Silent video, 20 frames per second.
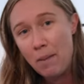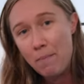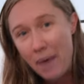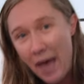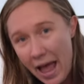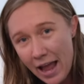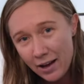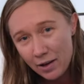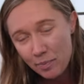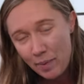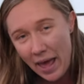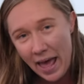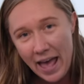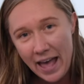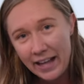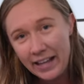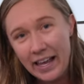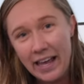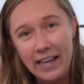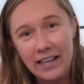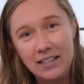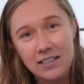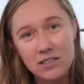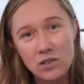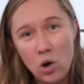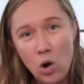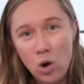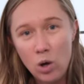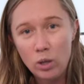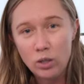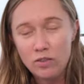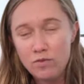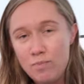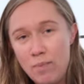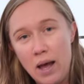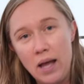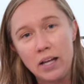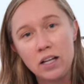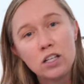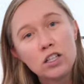backpack has all of
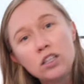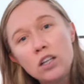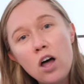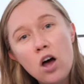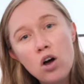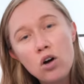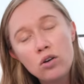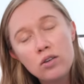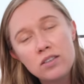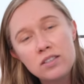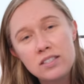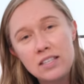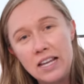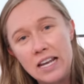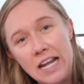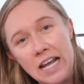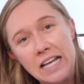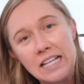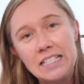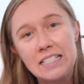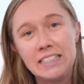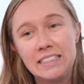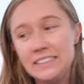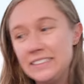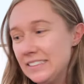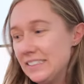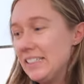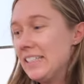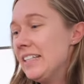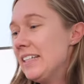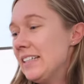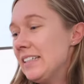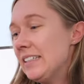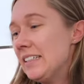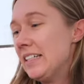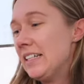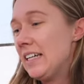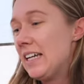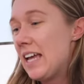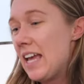my clothes in it.
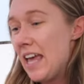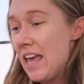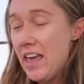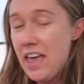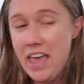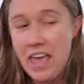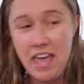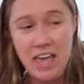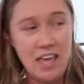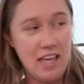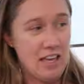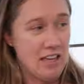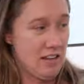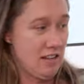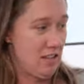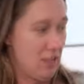And